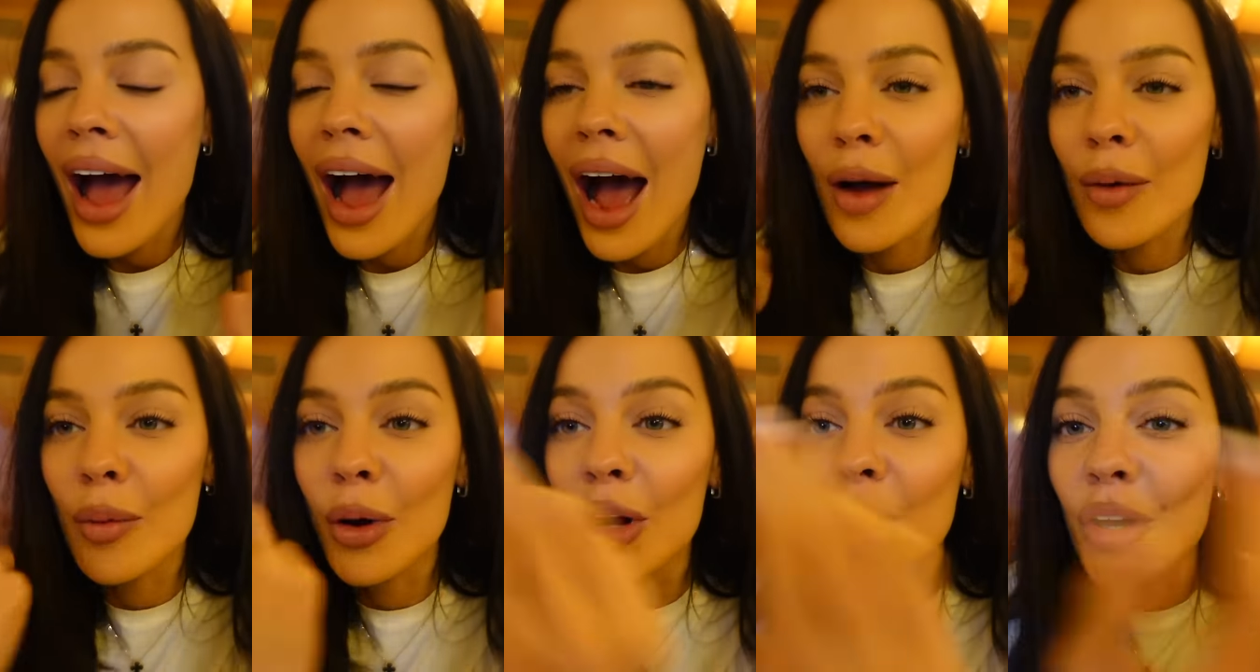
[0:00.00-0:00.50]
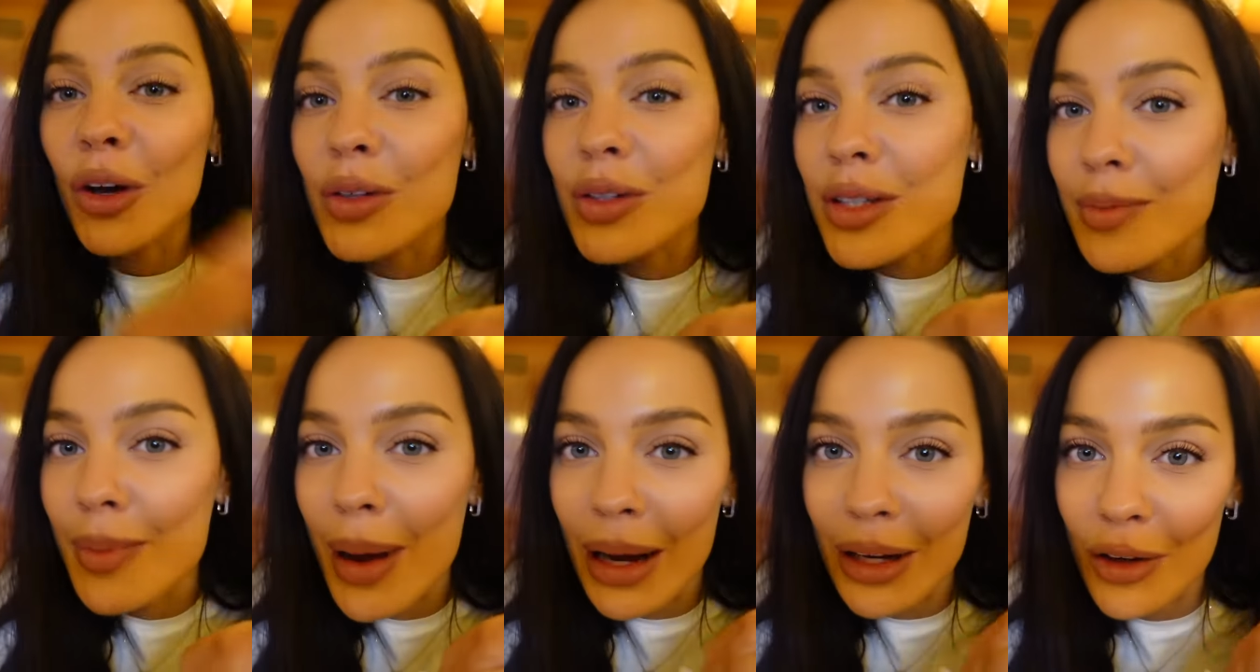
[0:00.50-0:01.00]
I want to go to
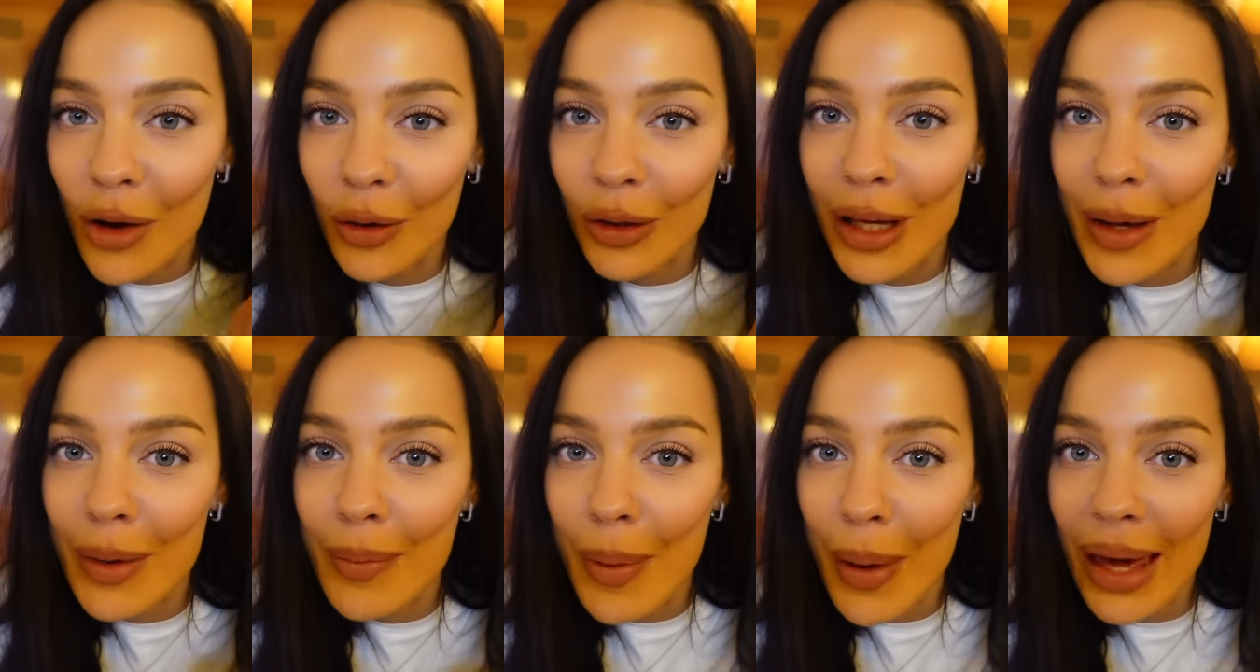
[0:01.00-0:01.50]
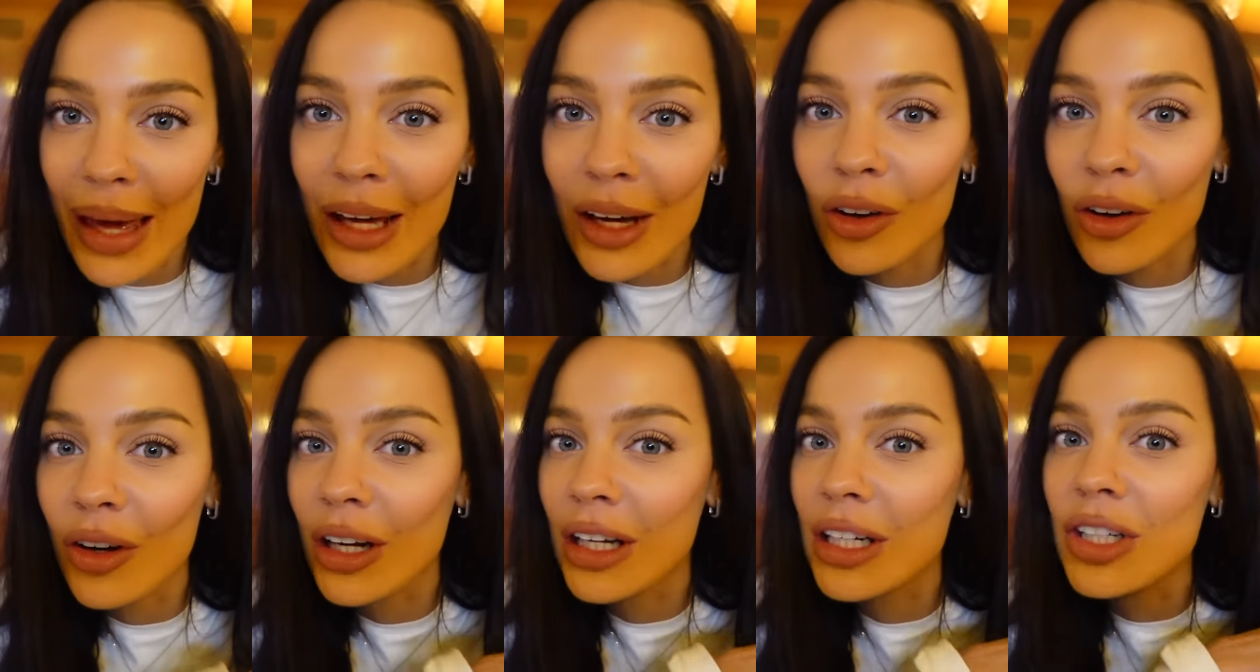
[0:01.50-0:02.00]
Magnolia
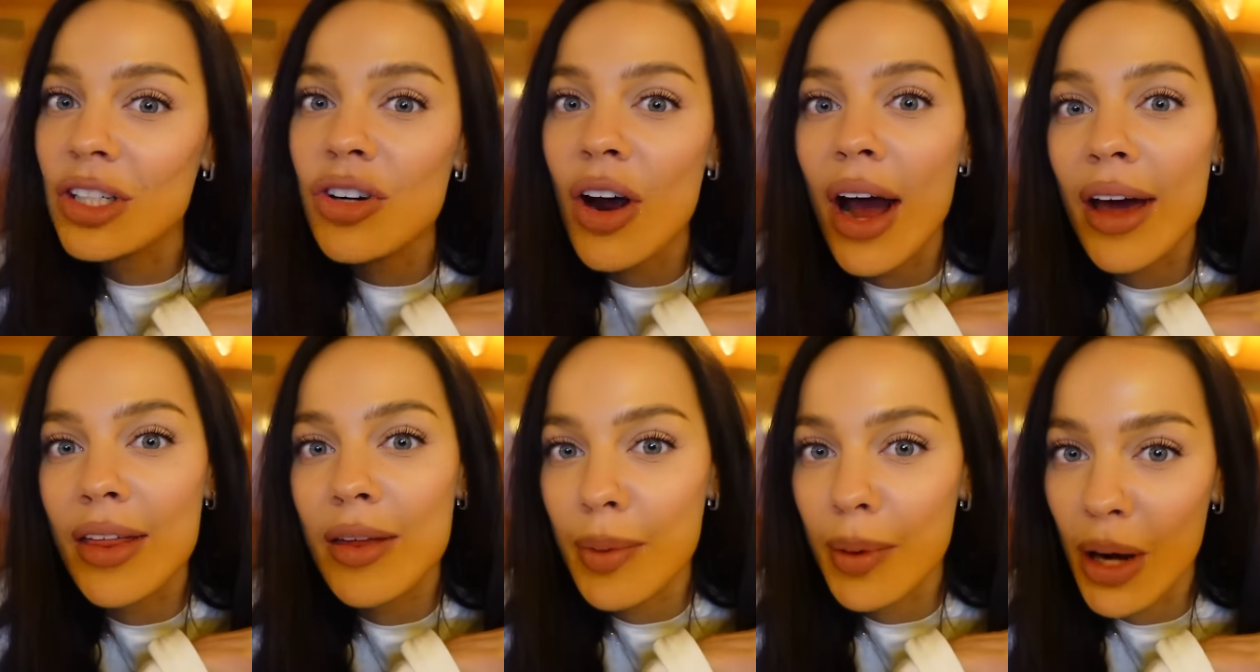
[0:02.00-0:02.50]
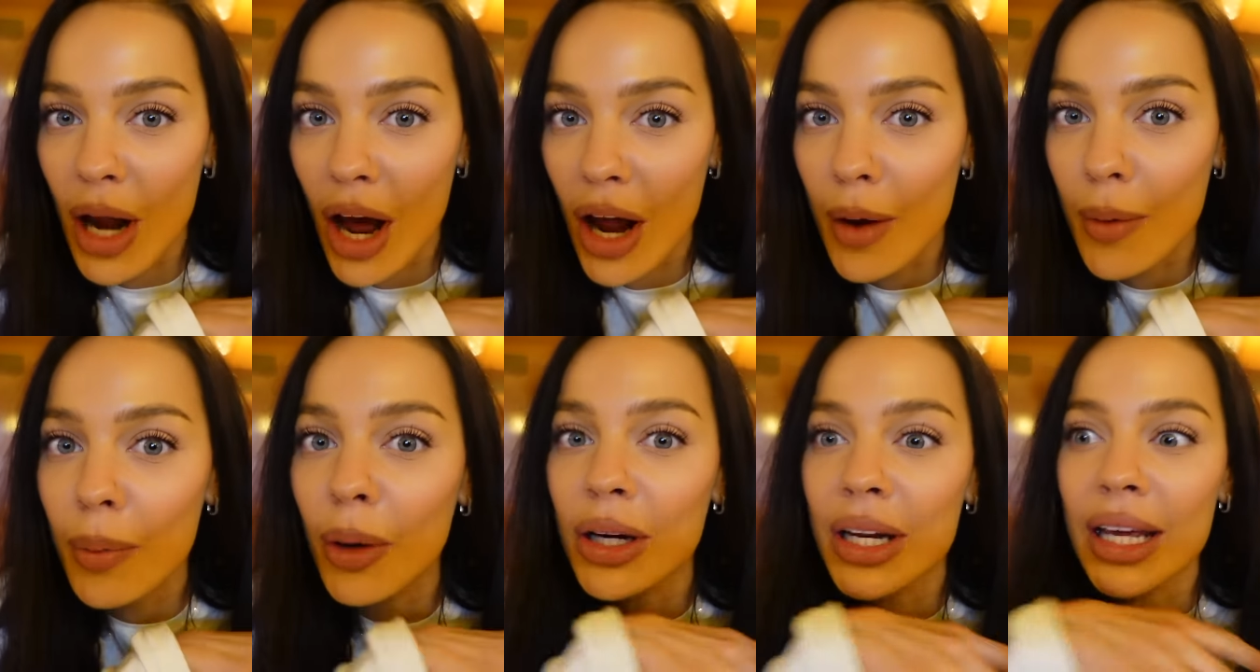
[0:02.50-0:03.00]
Bakery and try the banana
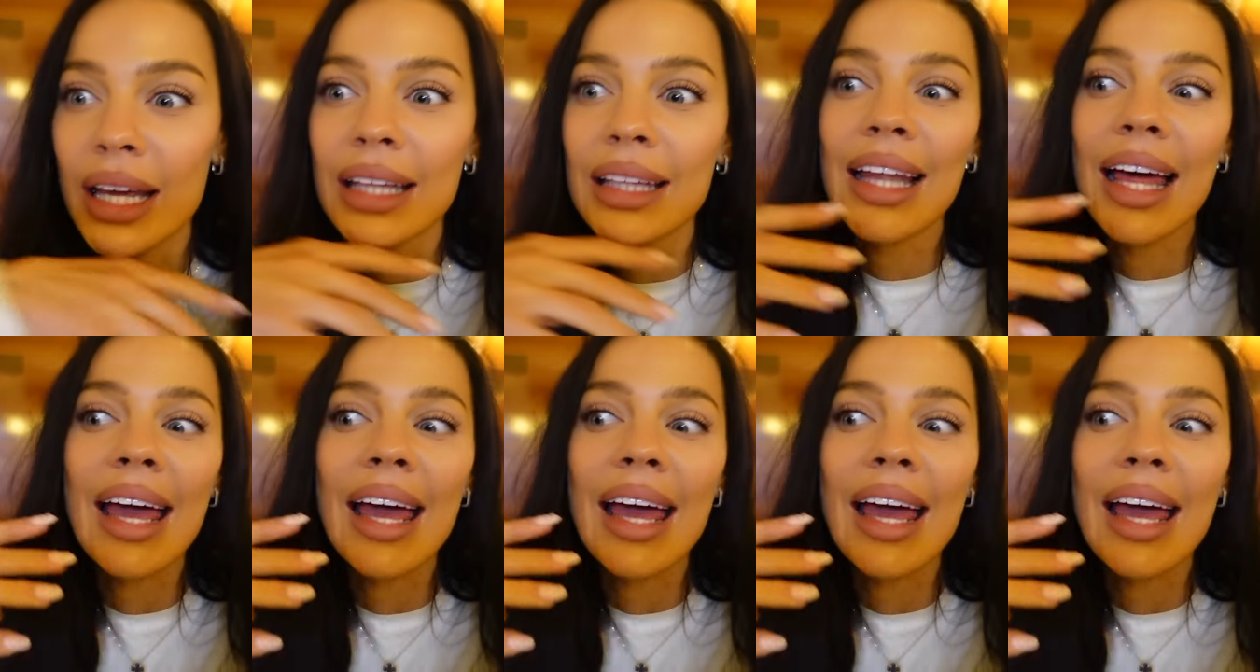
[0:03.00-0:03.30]
pudding.